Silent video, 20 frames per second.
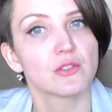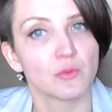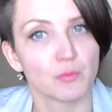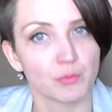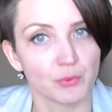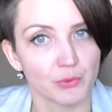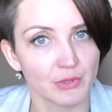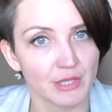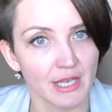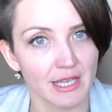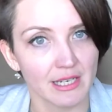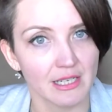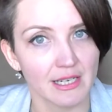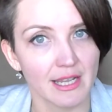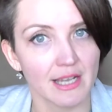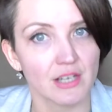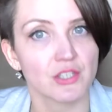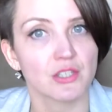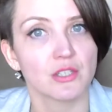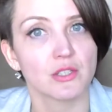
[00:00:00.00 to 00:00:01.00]
to put that in
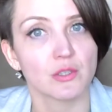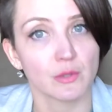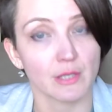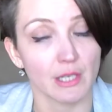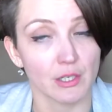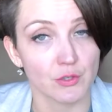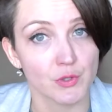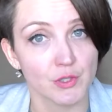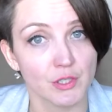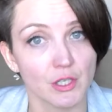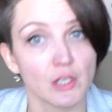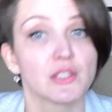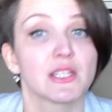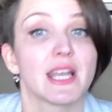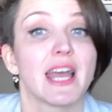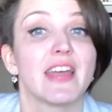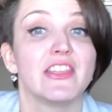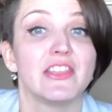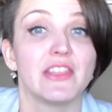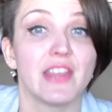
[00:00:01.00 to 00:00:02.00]
action, to get results,
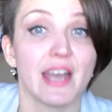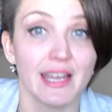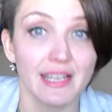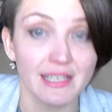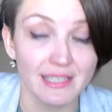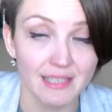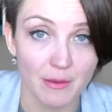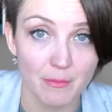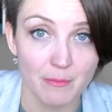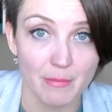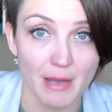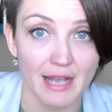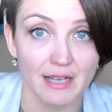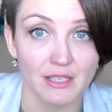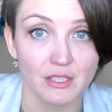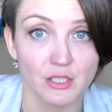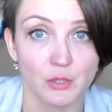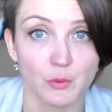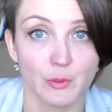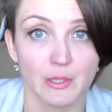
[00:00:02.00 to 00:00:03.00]
and then come
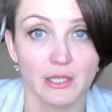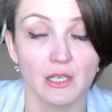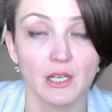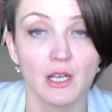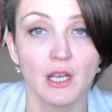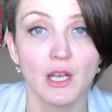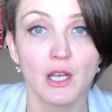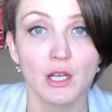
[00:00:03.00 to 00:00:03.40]
back to a